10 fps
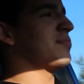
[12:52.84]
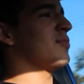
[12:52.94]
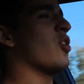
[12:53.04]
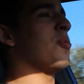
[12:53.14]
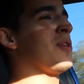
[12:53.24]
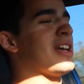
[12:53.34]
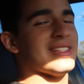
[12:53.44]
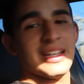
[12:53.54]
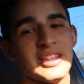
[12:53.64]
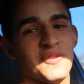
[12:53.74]
Hope you guys
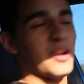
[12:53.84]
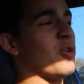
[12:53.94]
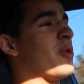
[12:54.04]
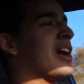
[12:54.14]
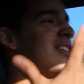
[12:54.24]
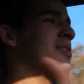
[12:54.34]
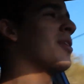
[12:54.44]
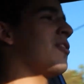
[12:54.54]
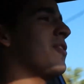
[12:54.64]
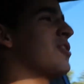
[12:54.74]
like this video. We got some
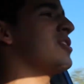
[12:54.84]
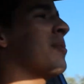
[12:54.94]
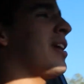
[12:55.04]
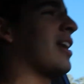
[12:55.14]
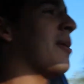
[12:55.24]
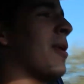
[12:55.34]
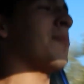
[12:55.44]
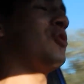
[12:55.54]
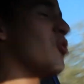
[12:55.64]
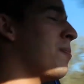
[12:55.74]
other videos coming in, and I
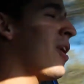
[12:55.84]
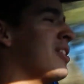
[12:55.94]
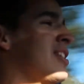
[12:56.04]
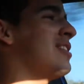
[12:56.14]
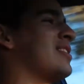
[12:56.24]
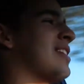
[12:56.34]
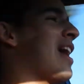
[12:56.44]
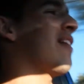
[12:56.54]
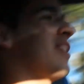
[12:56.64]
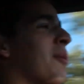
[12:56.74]
do apologize because I
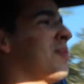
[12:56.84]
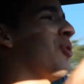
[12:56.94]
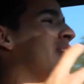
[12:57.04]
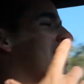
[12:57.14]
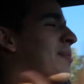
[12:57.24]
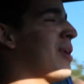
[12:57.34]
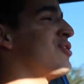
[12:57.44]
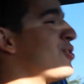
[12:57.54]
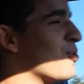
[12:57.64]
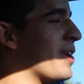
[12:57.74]
haven't uploaded in about
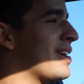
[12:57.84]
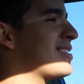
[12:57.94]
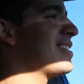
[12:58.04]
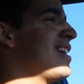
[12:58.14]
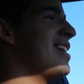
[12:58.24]
2 weeks,